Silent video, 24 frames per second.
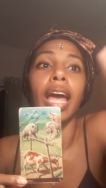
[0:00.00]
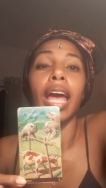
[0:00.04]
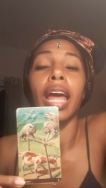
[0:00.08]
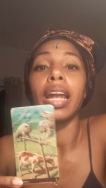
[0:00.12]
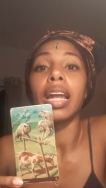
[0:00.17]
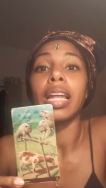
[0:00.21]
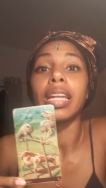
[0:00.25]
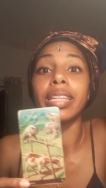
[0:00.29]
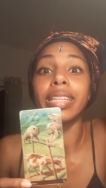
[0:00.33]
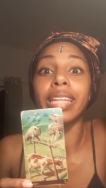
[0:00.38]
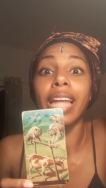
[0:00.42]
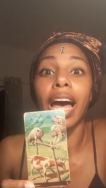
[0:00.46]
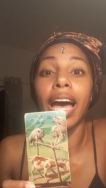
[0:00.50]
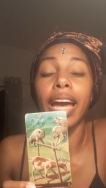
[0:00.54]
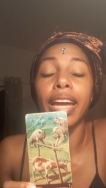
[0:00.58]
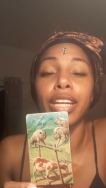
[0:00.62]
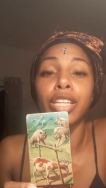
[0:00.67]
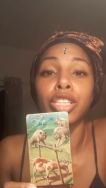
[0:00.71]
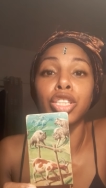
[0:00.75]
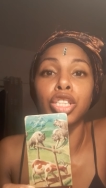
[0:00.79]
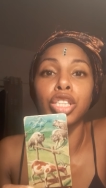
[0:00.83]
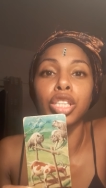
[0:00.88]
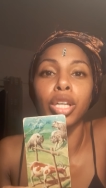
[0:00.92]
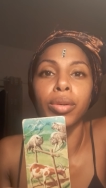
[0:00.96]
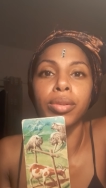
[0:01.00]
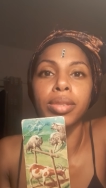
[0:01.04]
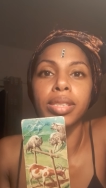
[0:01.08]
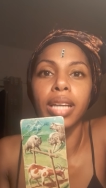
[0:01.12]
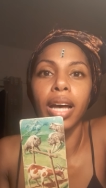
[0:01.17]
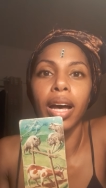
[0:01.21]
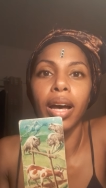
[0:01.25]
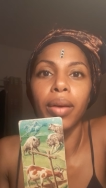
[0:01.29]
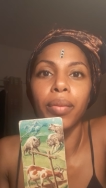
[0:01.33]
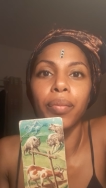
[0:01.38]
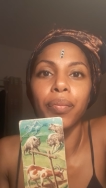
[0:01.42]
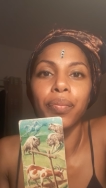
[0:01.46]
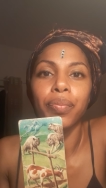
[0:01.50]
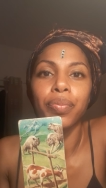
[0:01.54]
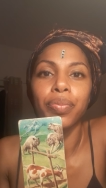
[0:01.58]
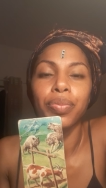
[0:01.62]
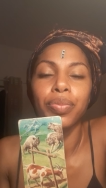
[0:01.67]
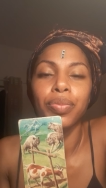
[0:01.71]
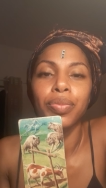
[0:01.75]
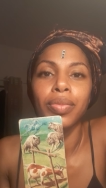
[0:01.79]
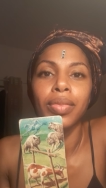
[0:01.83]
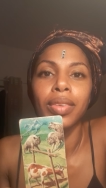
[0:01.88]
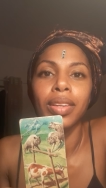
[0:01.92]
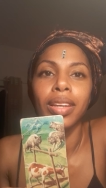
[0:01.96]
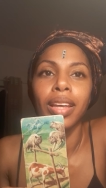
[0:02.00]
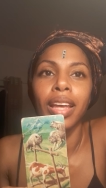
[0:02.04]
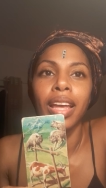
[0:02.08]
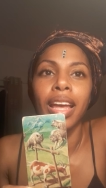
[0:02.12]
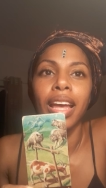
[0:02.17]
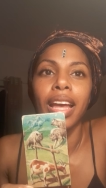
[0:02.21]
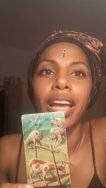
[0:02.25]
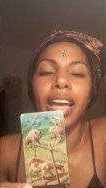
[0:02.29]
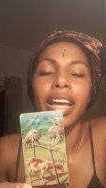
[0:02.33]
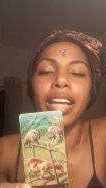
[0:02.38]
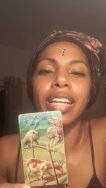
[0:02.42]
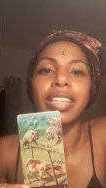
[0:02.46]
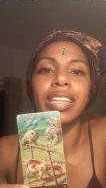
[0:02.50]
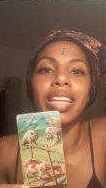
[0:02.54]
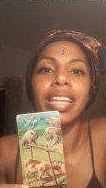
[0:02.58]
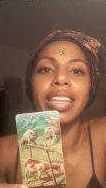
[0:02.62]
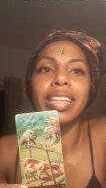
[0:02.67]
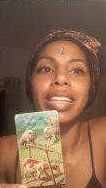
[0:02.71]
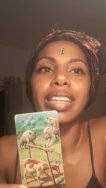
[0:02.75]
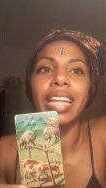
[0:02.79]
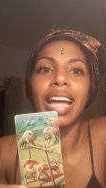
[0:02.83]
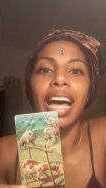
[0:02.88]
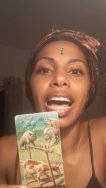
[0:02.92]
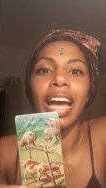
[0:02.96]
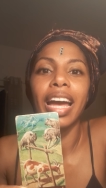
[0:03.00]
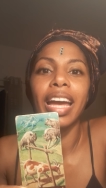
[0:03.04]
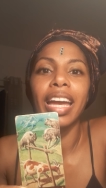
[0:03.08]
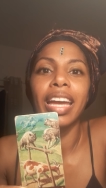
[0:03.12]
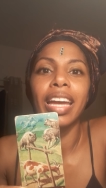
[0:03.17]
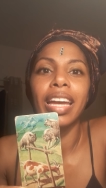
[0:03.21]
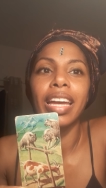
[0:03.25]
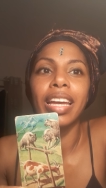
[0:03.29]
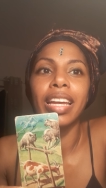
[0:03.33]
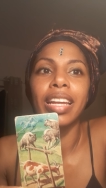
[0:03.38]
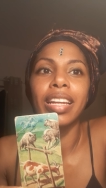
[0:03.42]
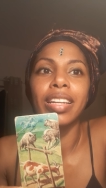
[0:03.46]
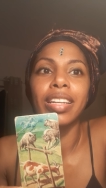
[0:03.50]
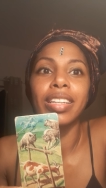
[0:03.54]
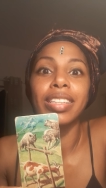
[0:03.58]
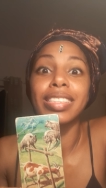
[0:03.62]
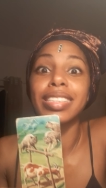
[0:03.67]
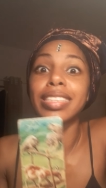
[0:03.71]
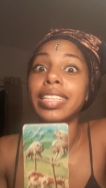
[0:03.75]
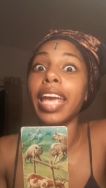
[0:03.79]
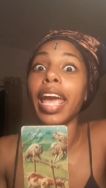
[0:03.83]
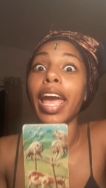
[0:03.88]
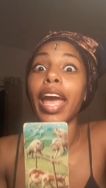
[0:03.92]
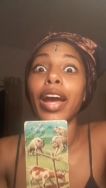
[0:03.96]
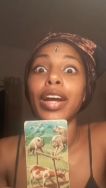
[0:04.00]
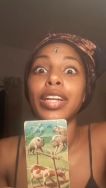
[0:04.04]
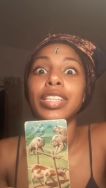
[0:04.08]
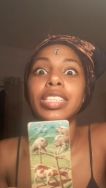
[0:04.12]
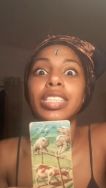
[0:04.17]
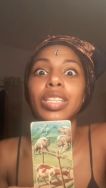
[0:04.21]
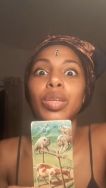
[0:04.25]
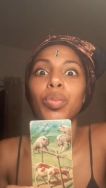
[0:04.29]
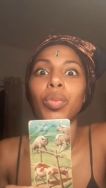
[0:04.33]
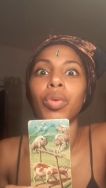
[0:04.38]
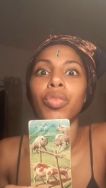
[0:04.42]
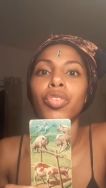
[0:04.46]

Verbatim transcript: and a lion shows up, and the lion scares them,